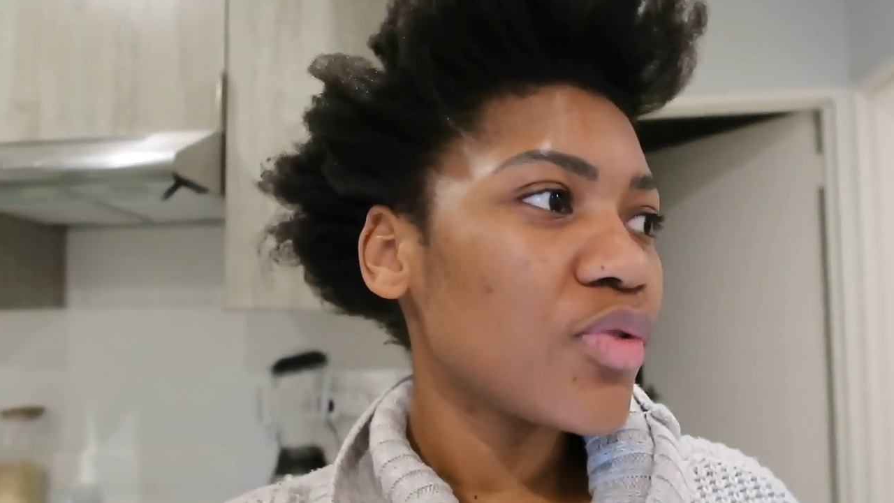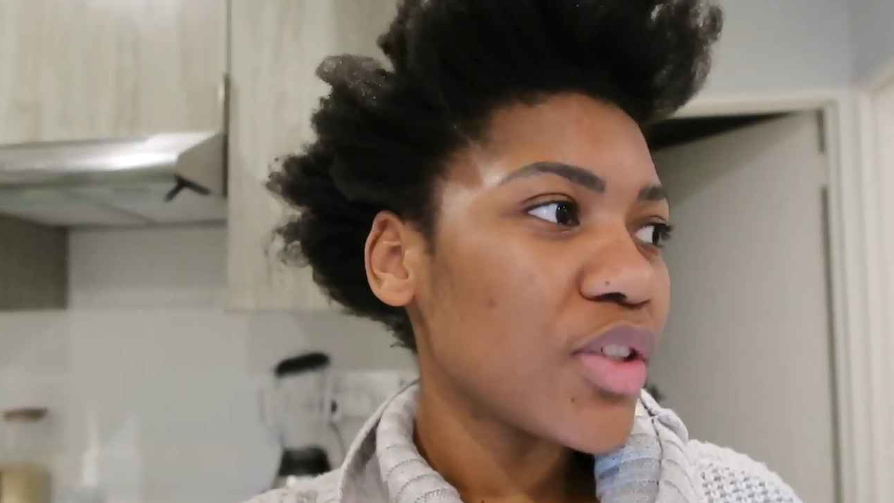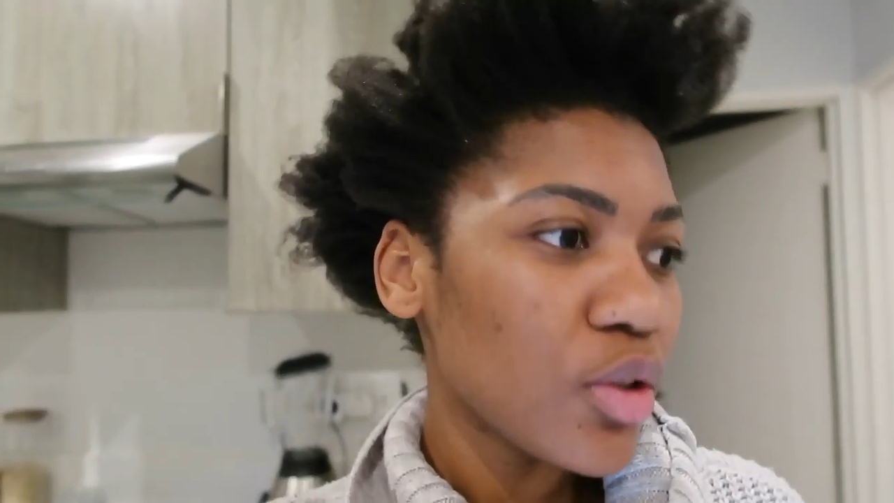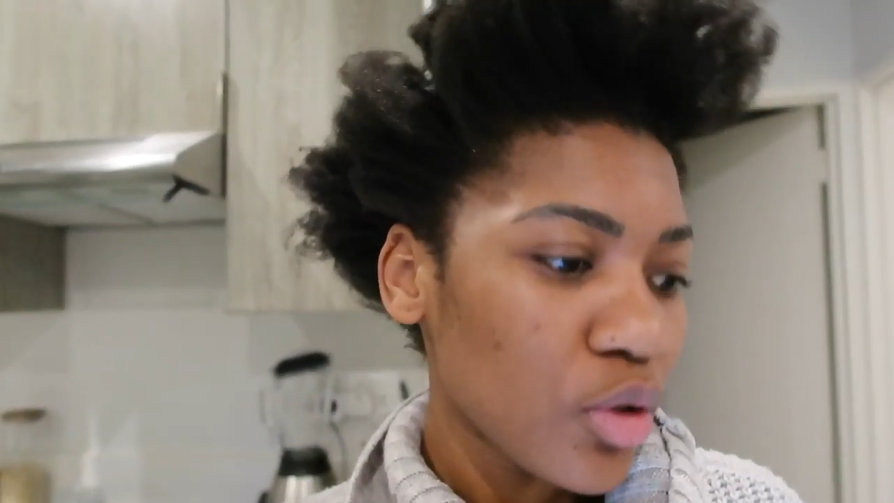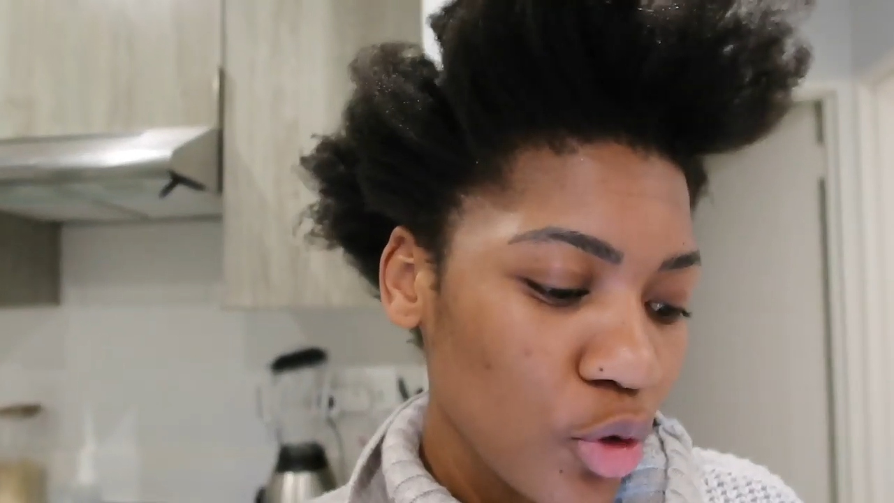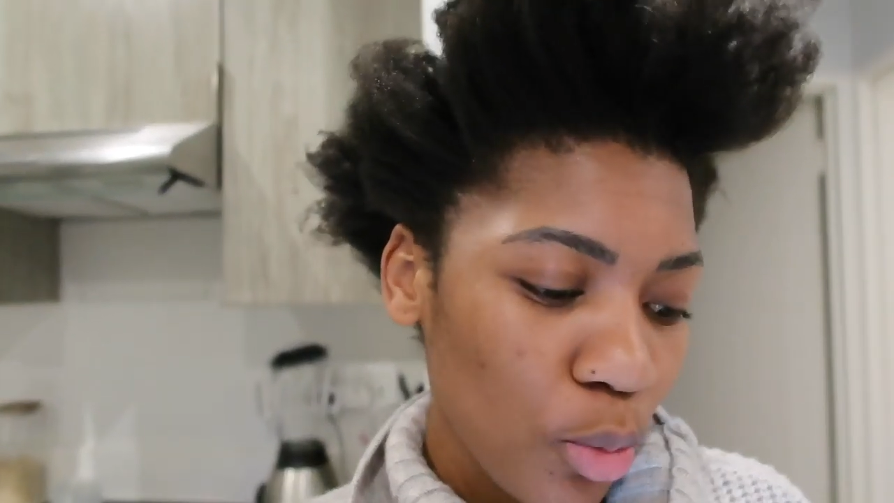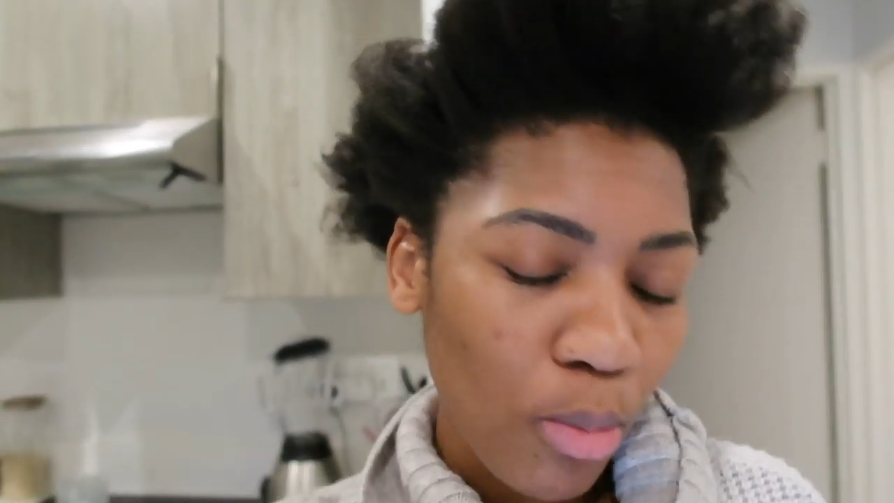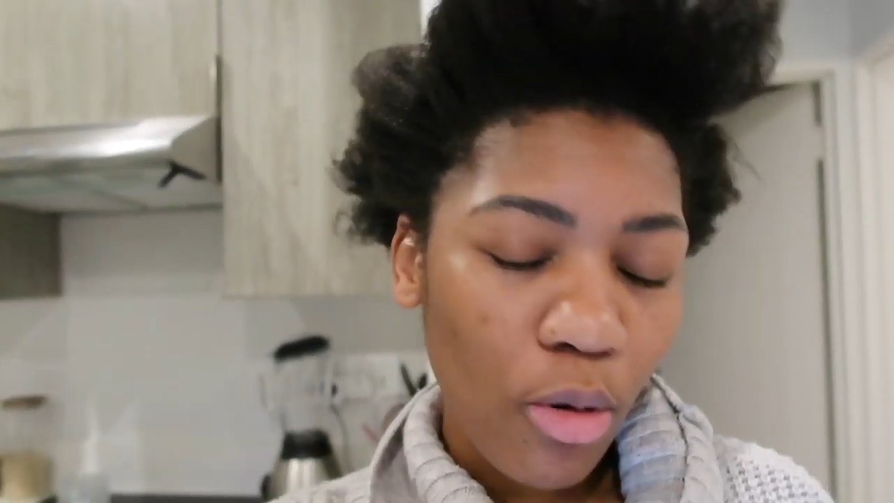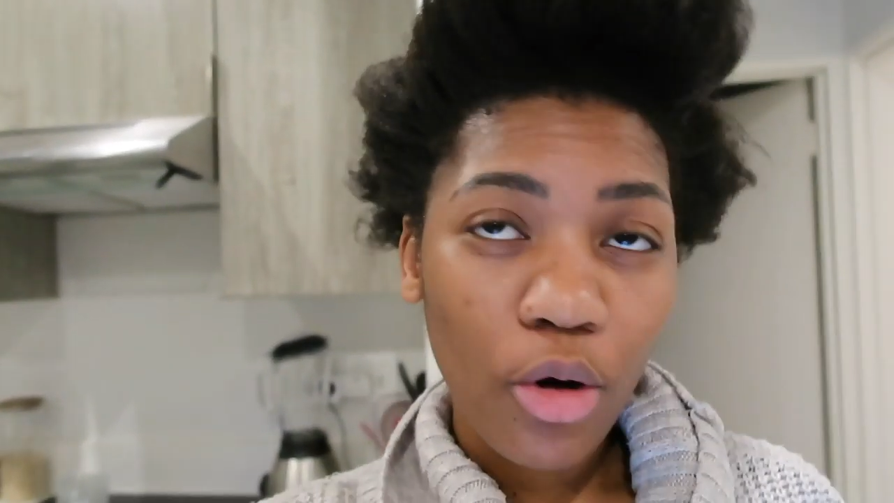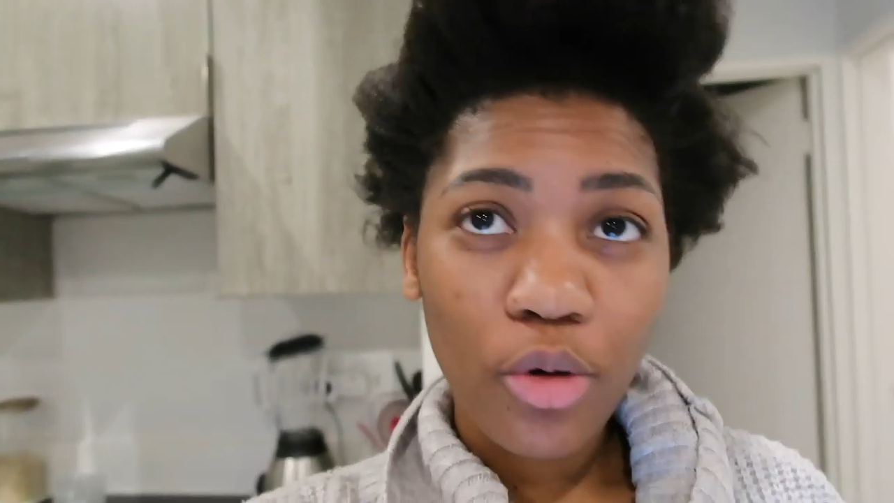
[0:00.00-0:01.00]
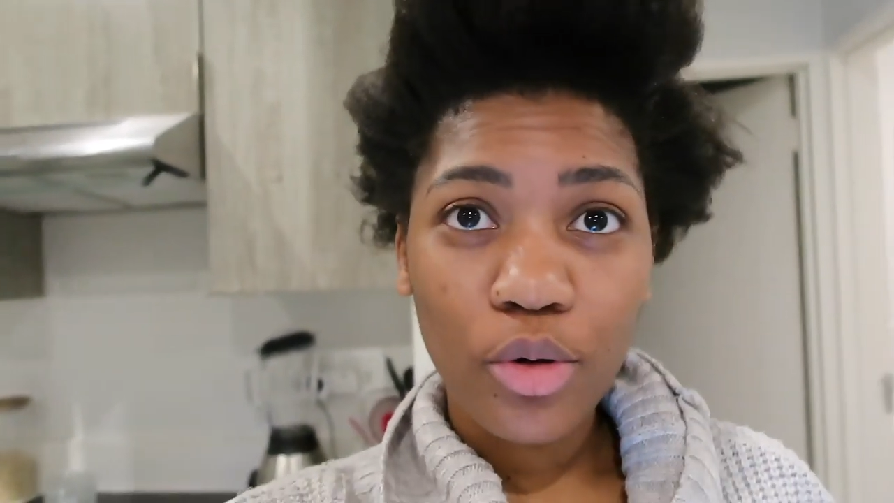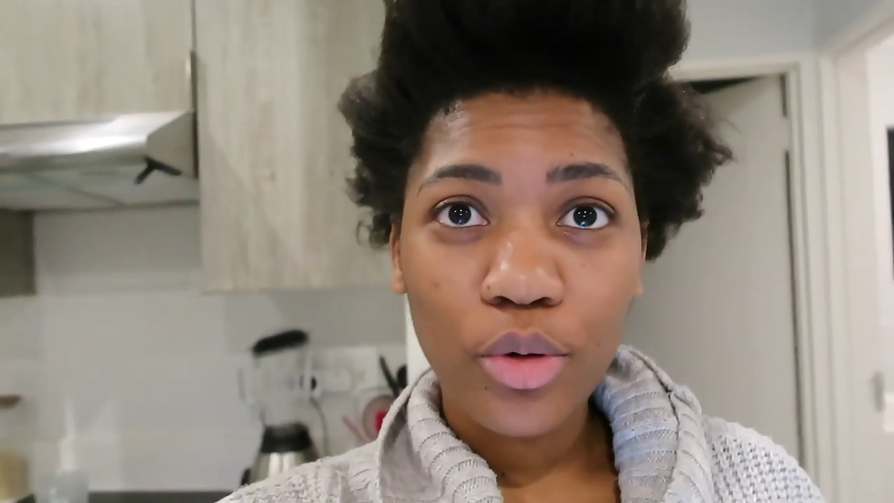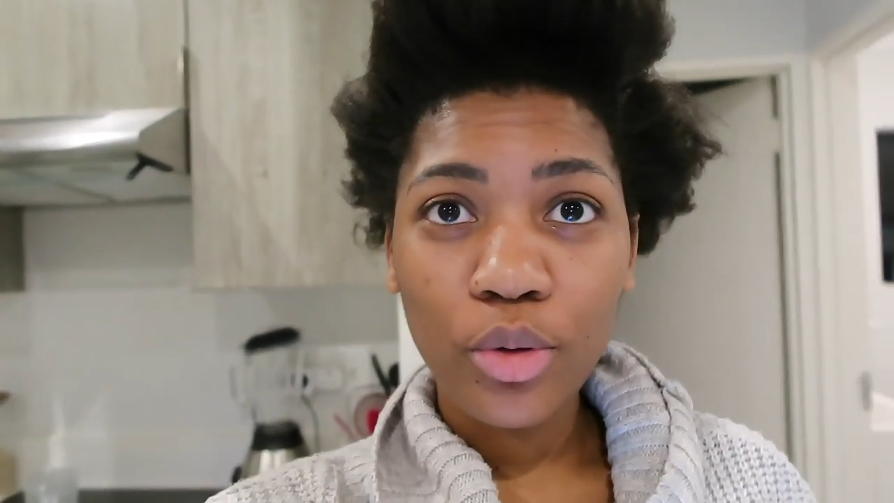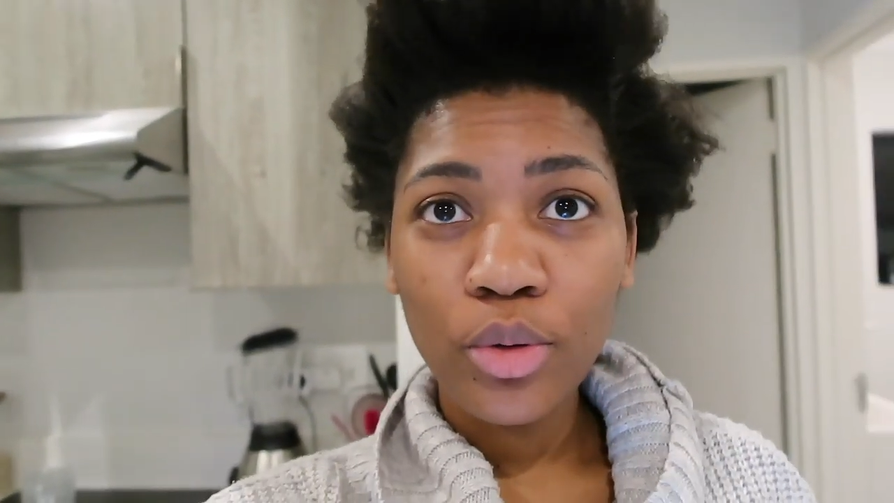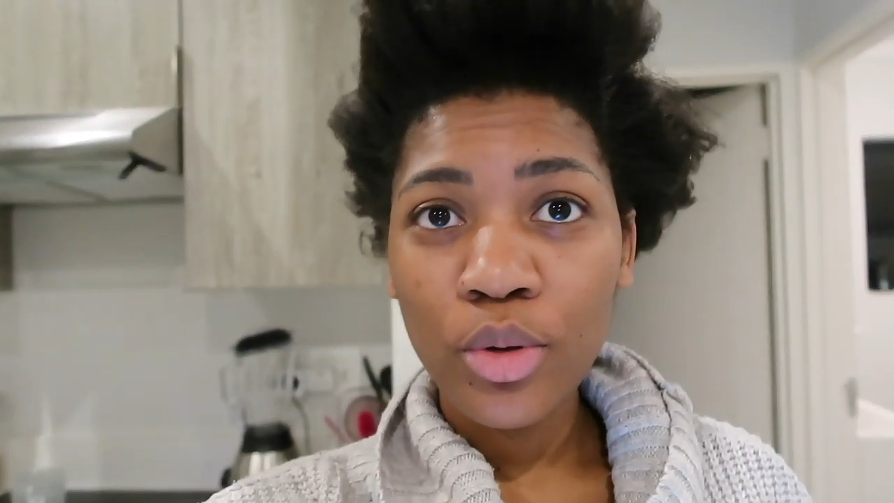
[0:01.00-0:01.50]
video
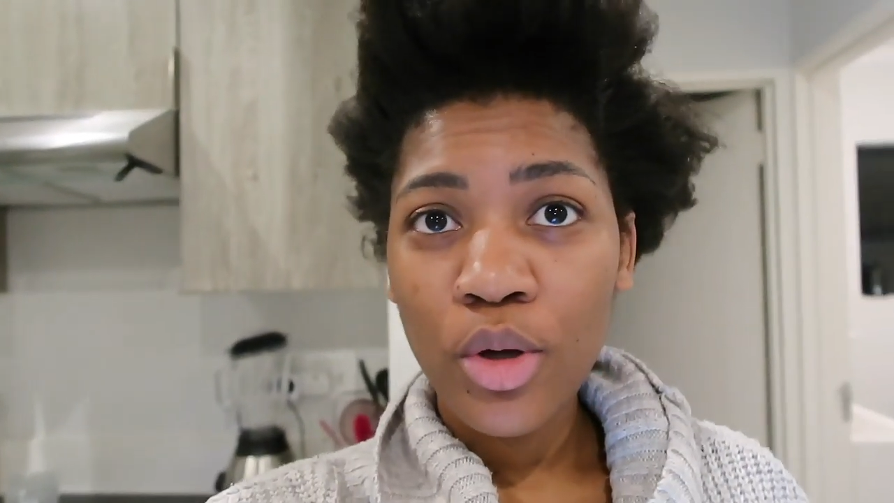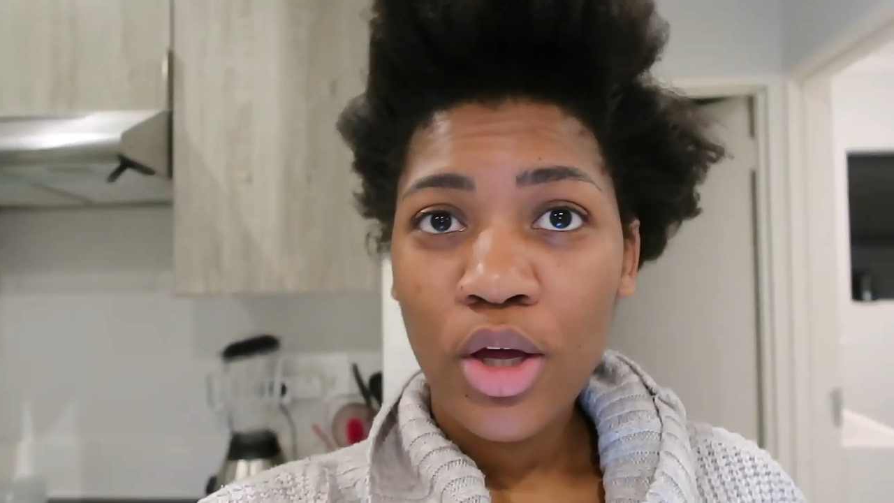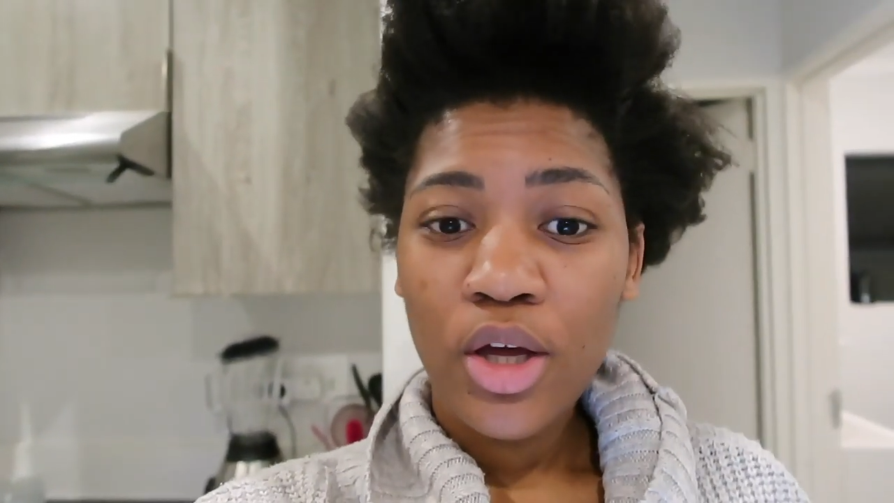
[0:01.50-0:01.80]
tomorrow,